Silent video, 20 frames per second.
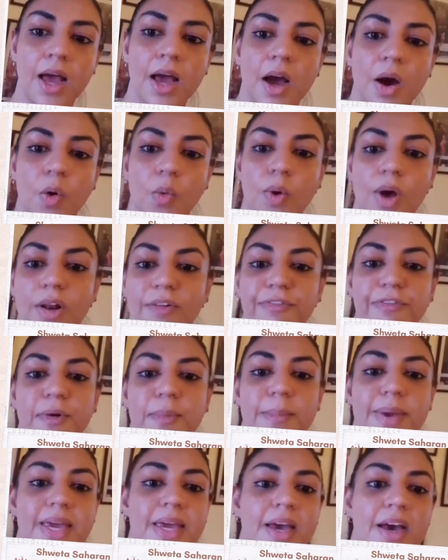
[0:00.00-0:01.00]
Well, for
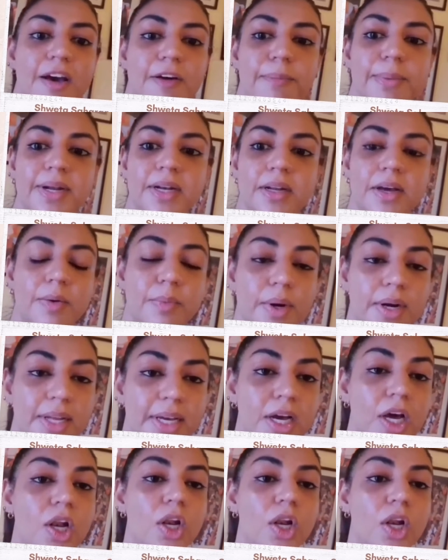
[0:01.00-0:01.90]
me, I've been diverting a